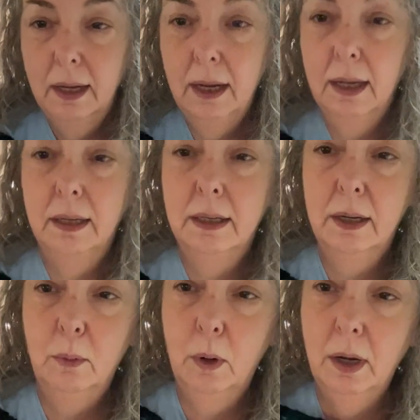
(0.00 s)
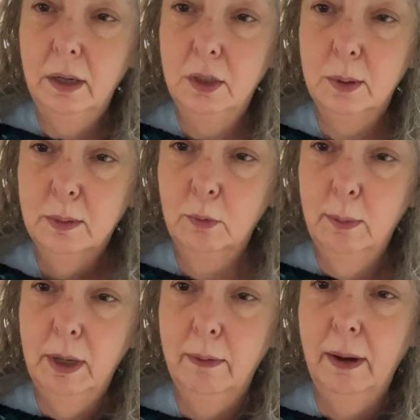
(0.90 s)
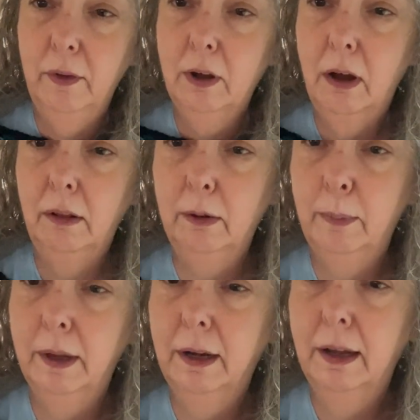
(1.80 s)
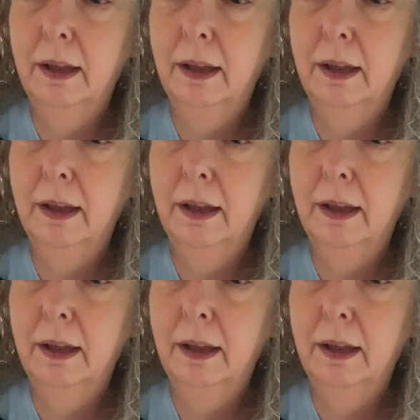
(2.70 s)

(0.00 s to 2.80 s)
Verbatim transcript: and we're gonna do some ribbing around the collar, but